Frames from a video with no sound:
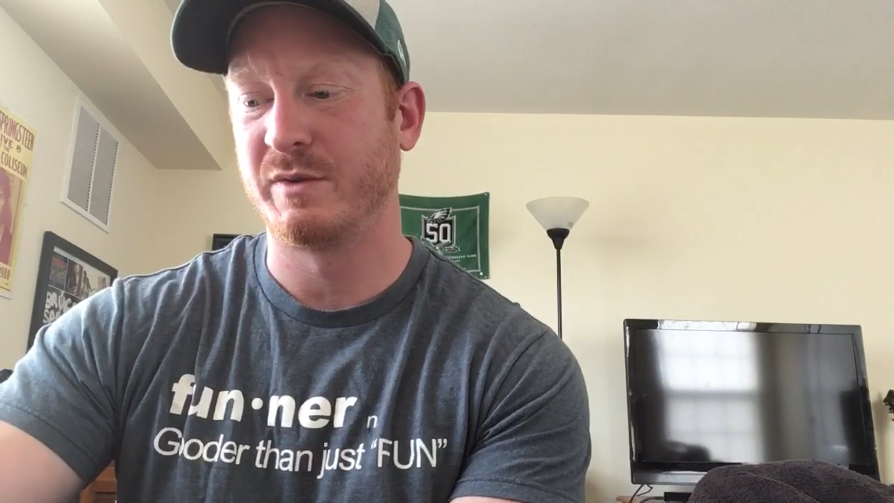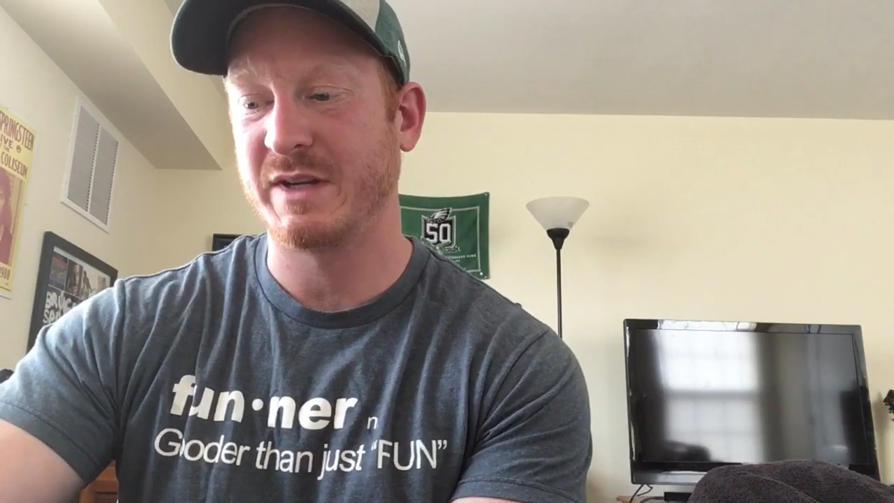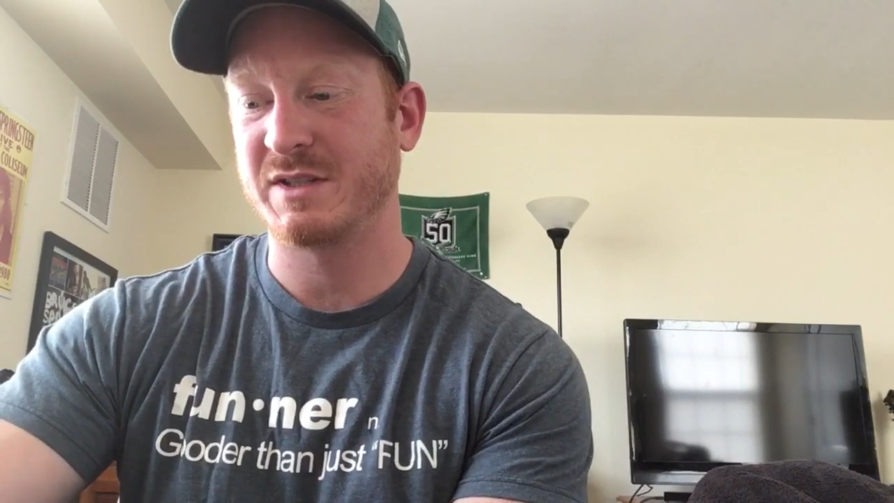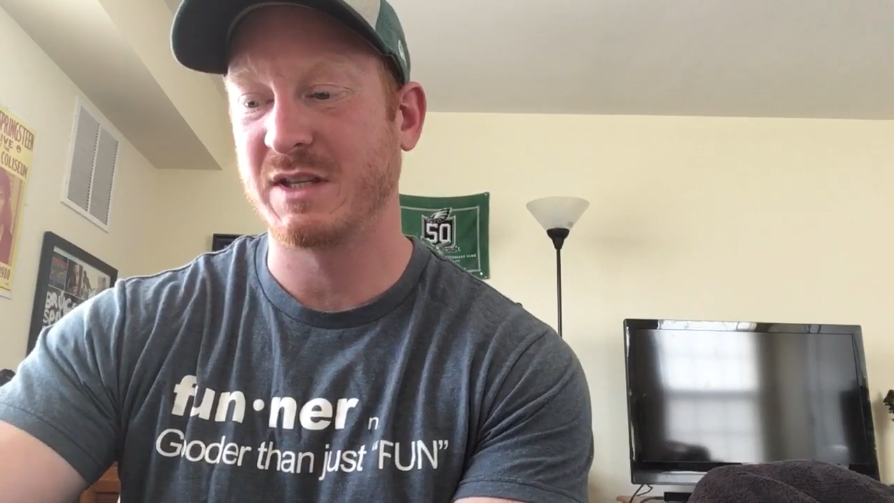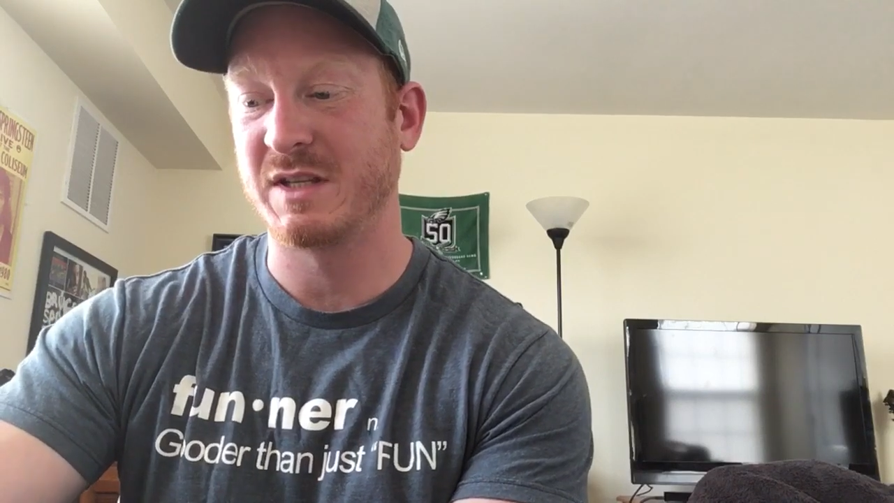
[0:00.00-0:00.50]

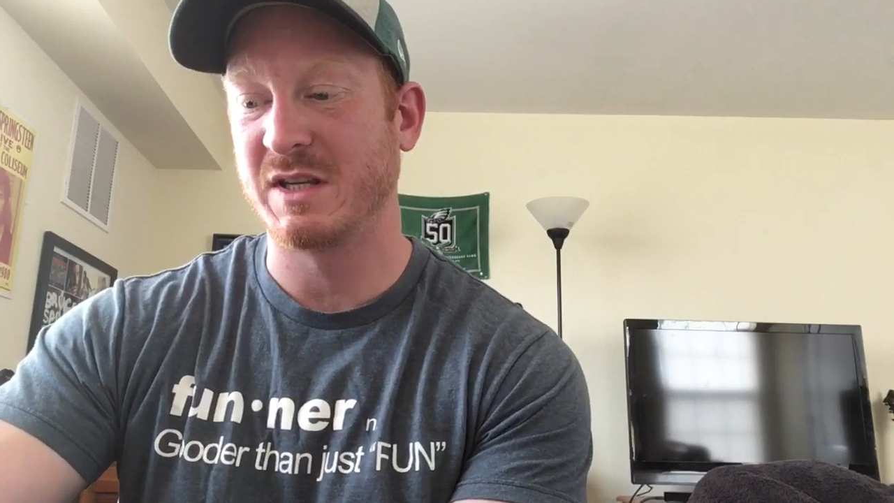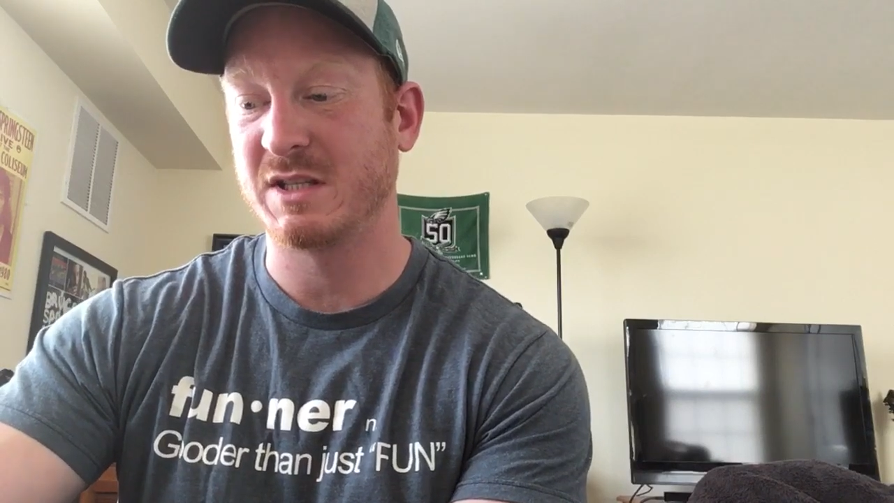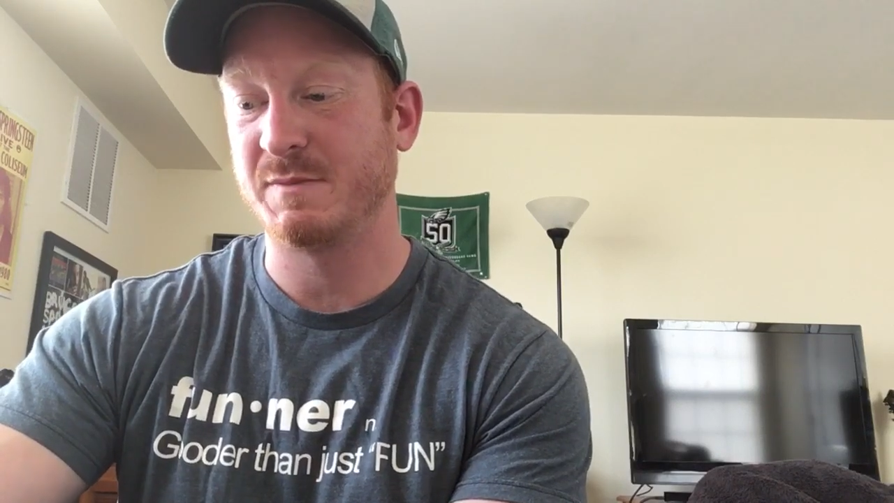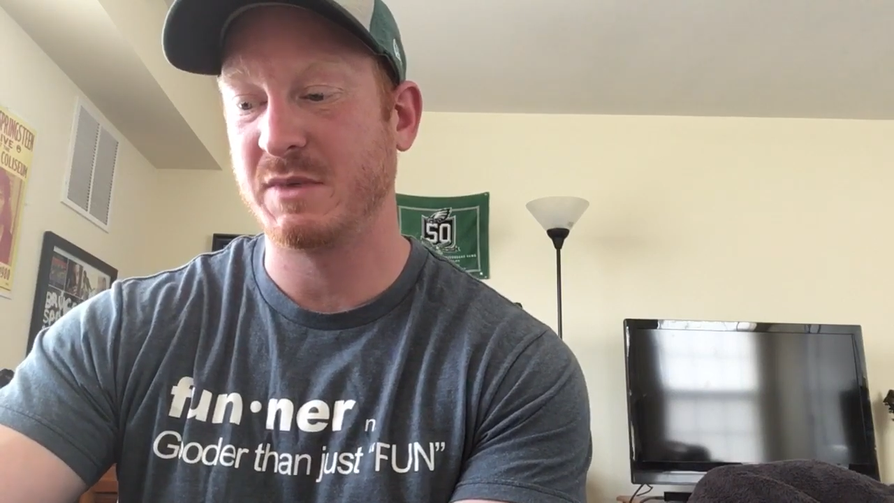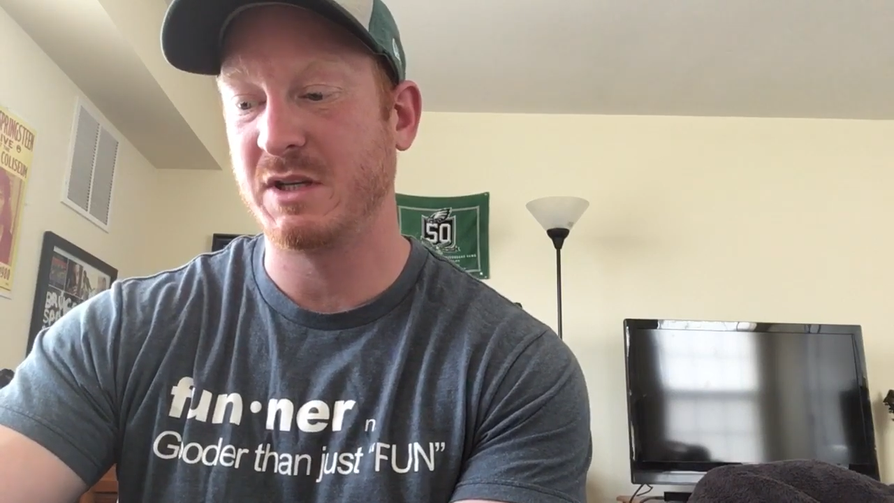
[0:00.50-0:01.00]
next to didn't
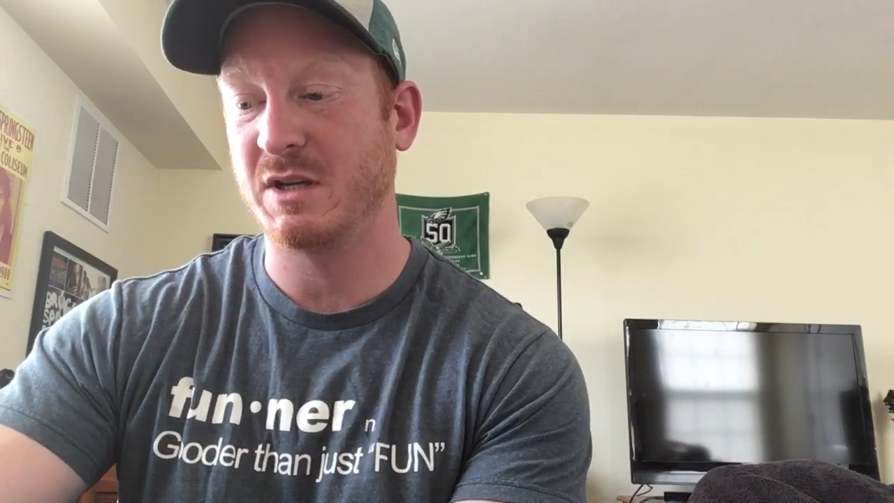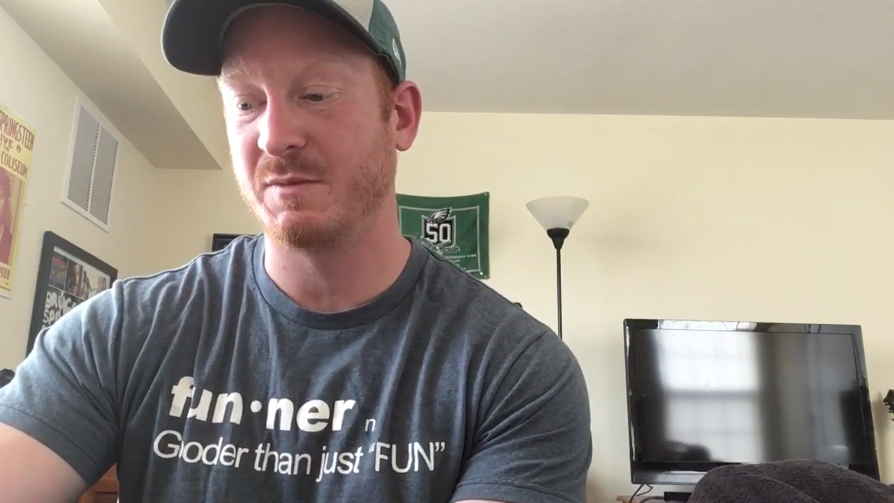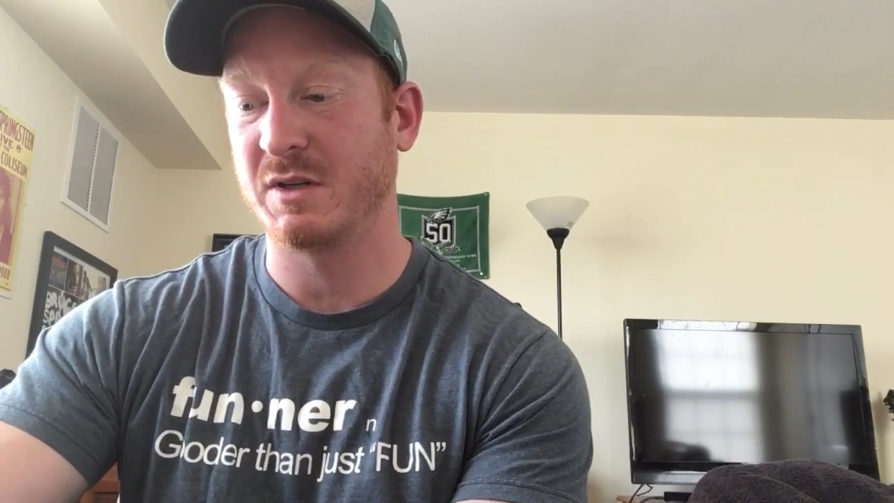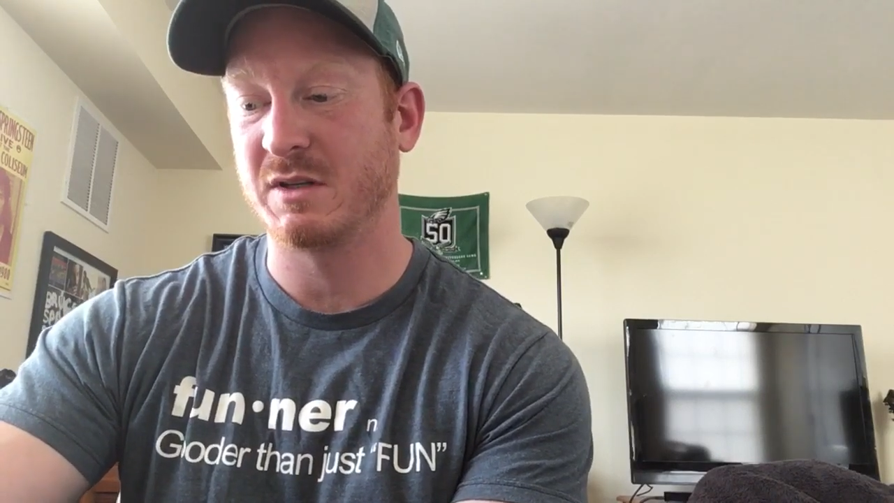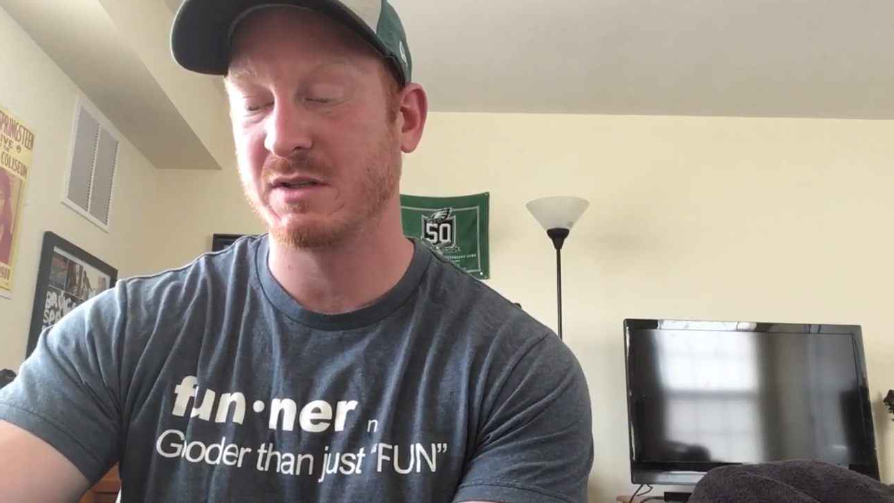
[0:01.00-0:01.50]
speak,
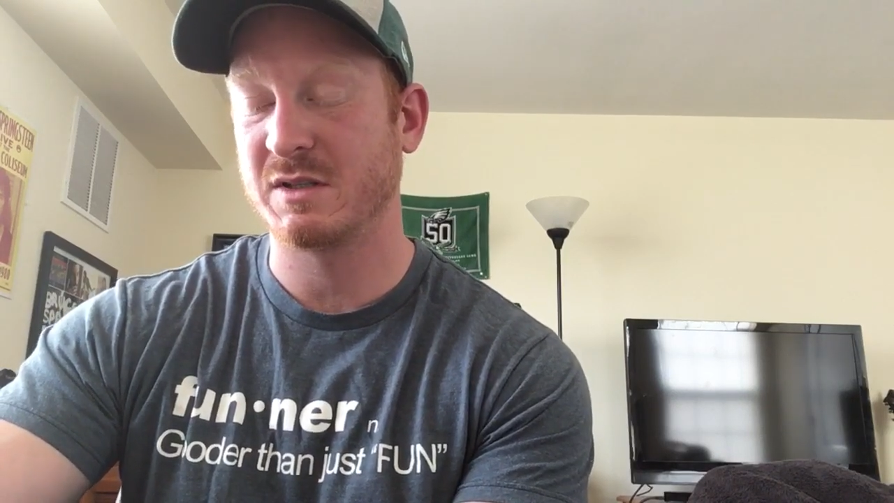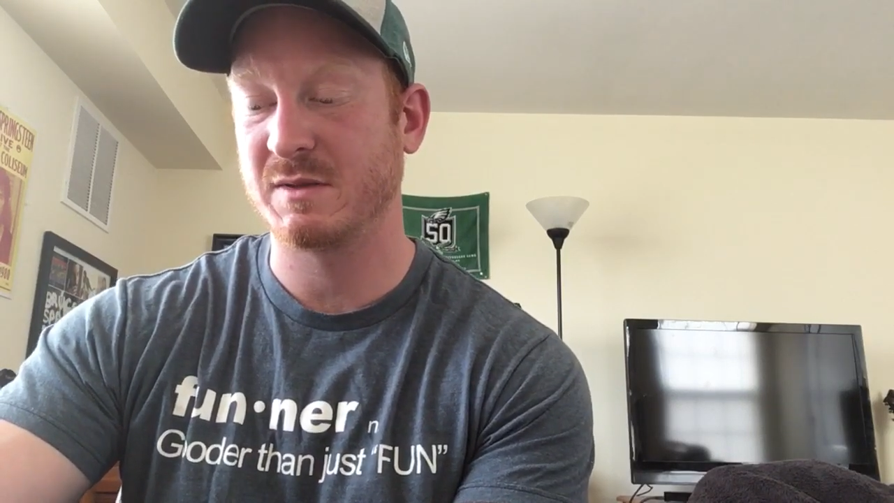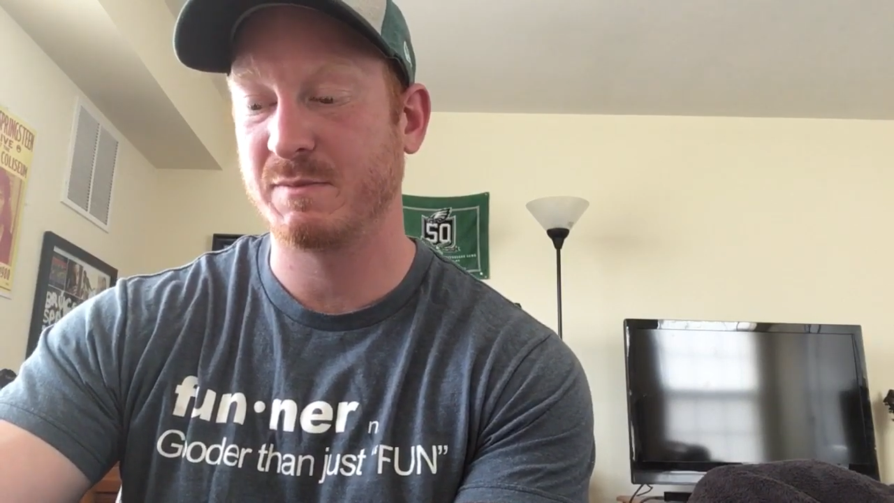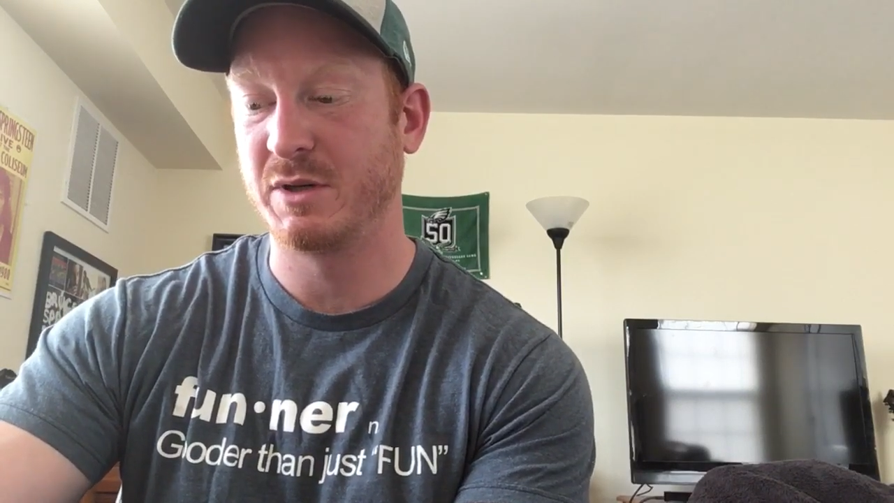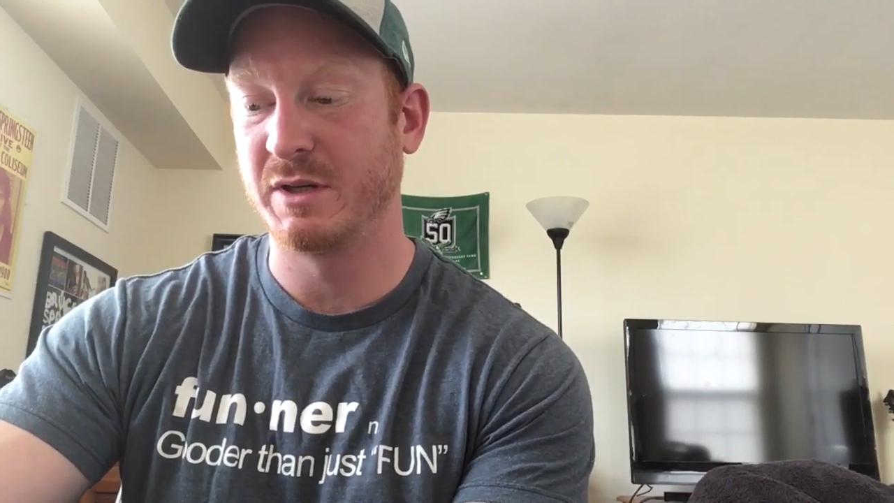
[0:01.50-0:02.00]
I'm going to
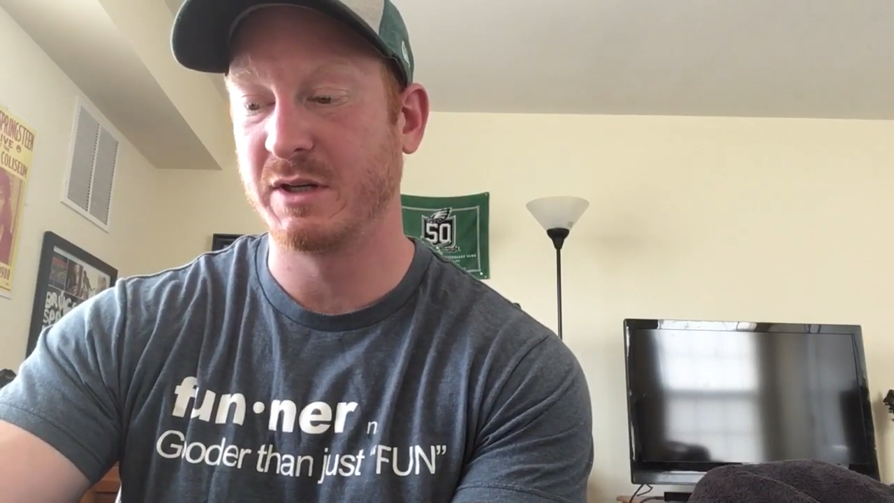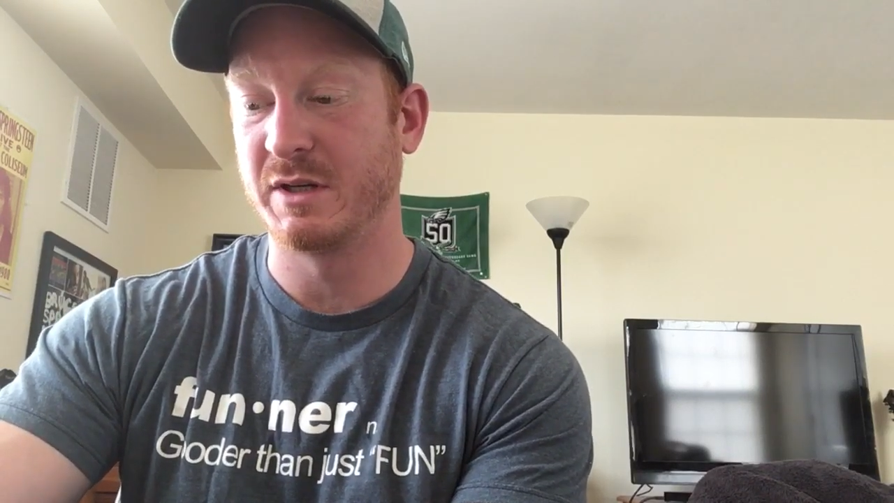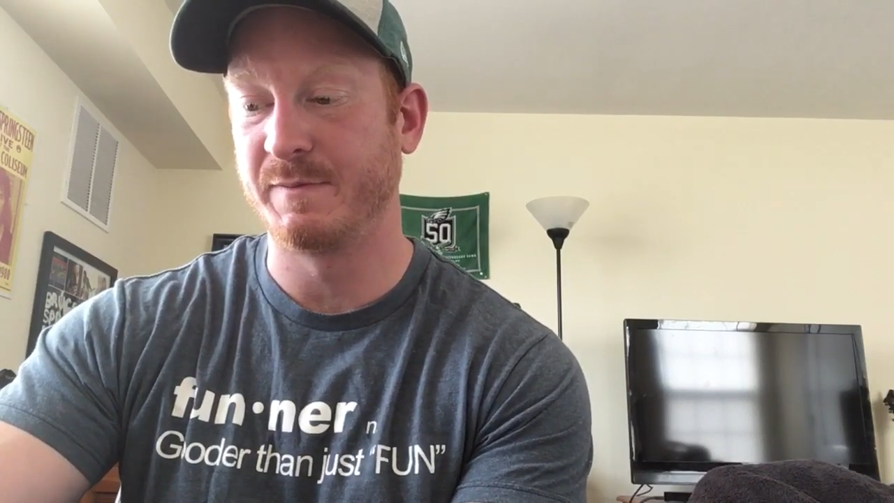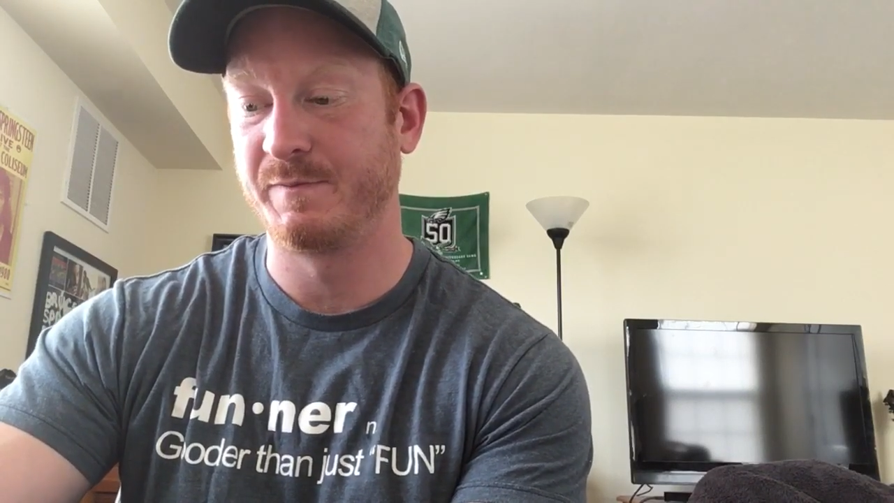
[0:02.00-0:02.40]
put